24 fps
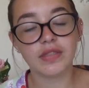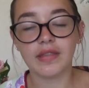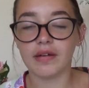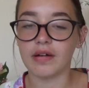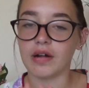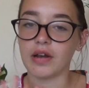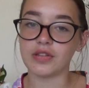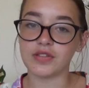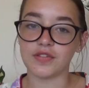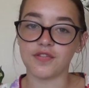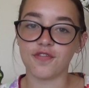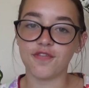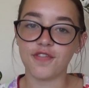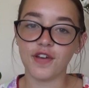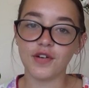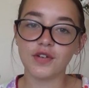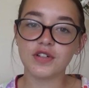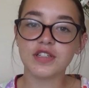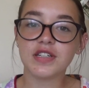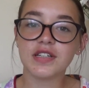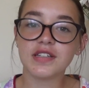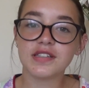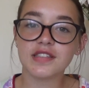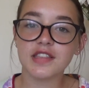There are loads of
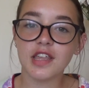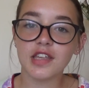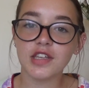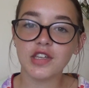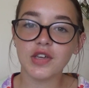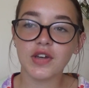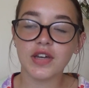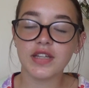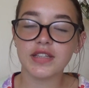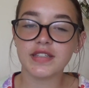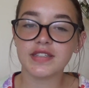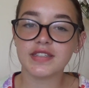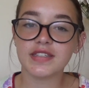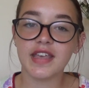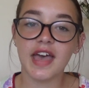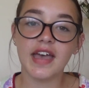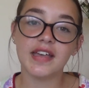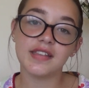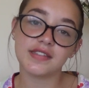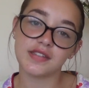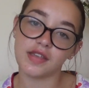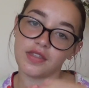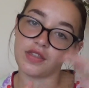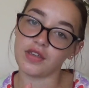filters that you can
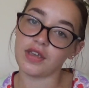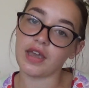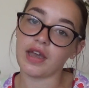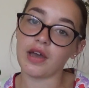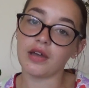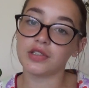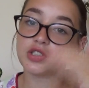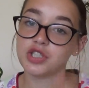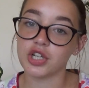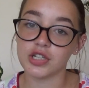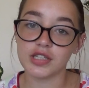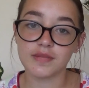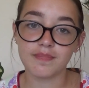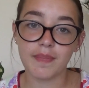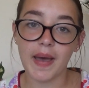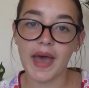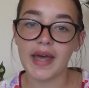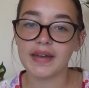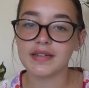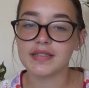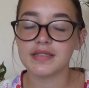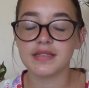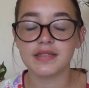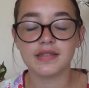set so that you get just
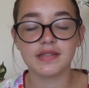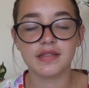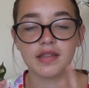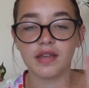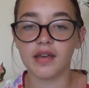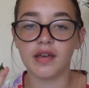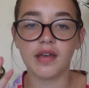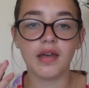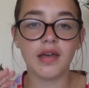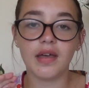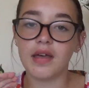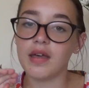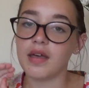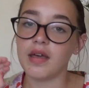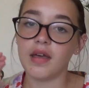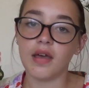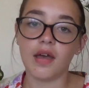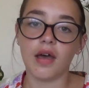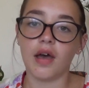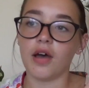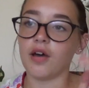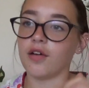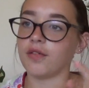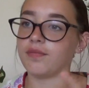patterns that
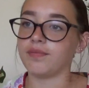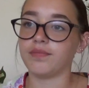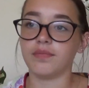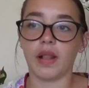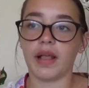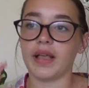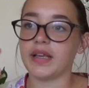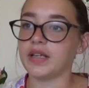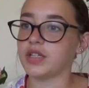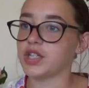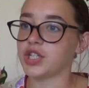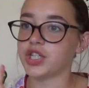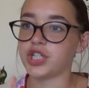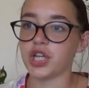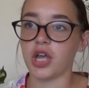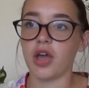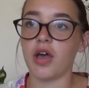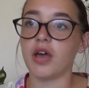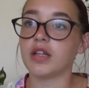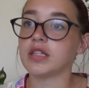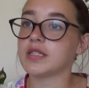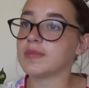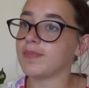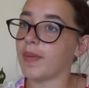are like
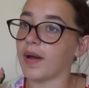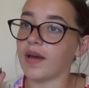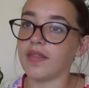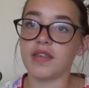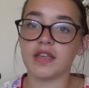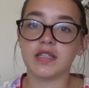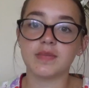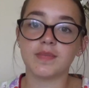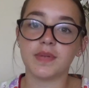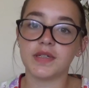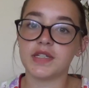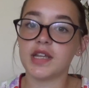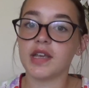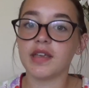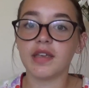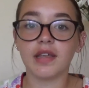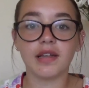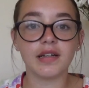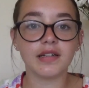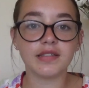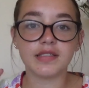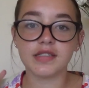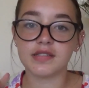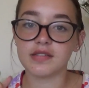shirts by this
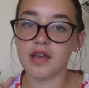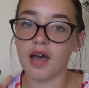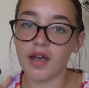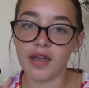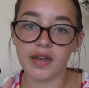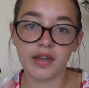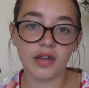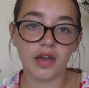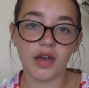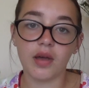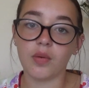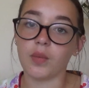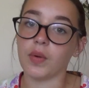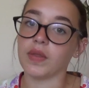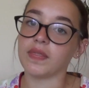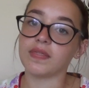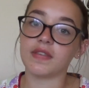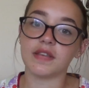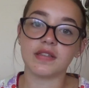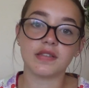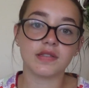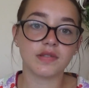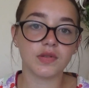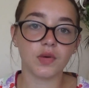particular designer with
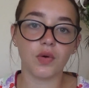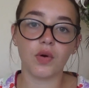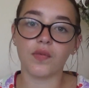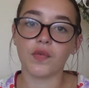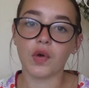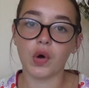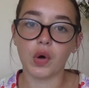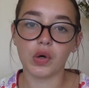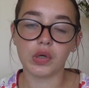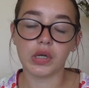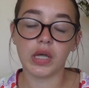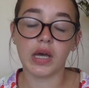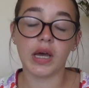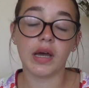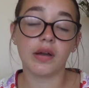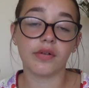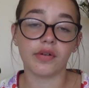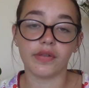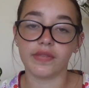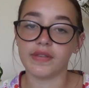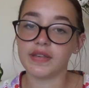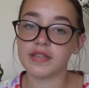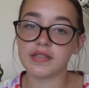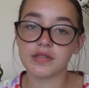this sort of collar
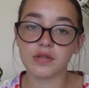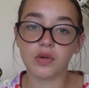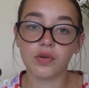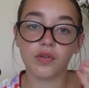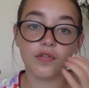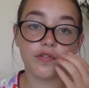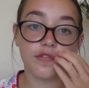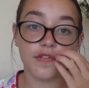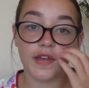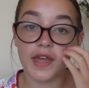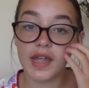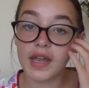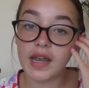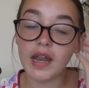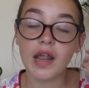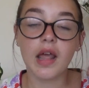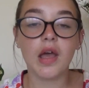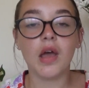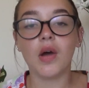and this sort of fit,